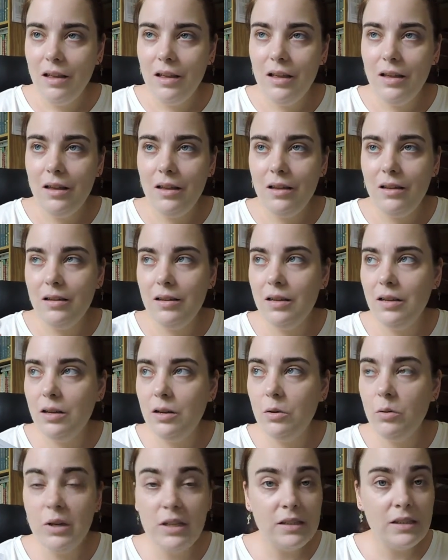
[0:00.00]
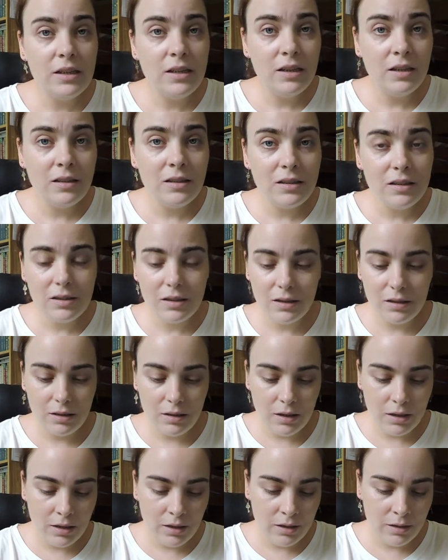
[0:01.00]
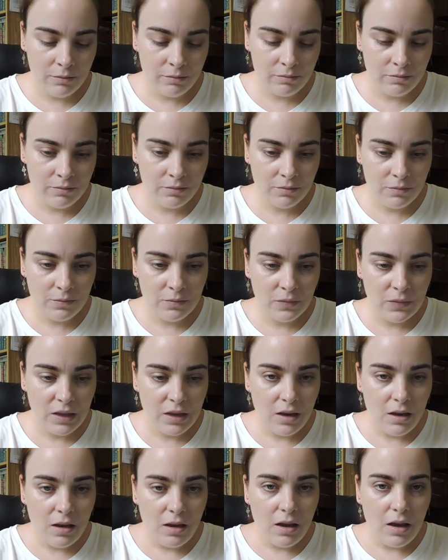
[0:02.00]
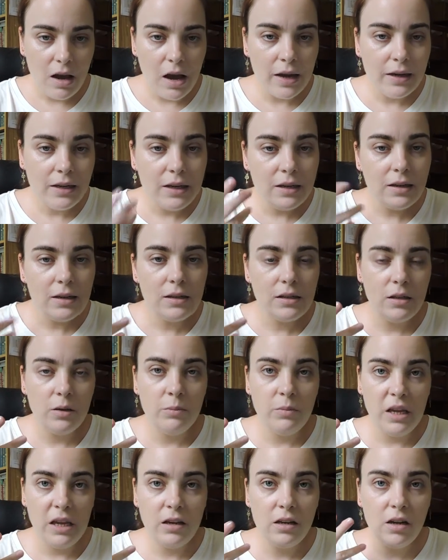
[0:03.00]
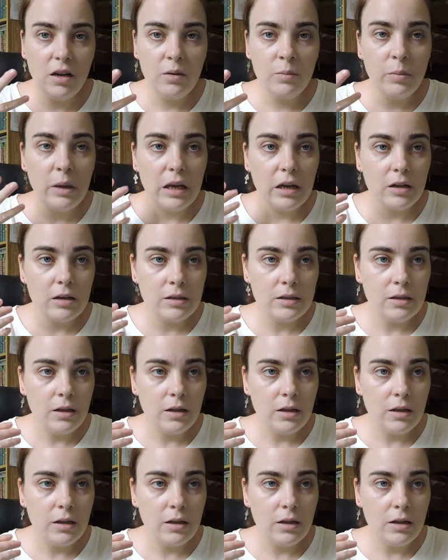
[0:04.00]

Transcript: a coincidence. I needed some makeup because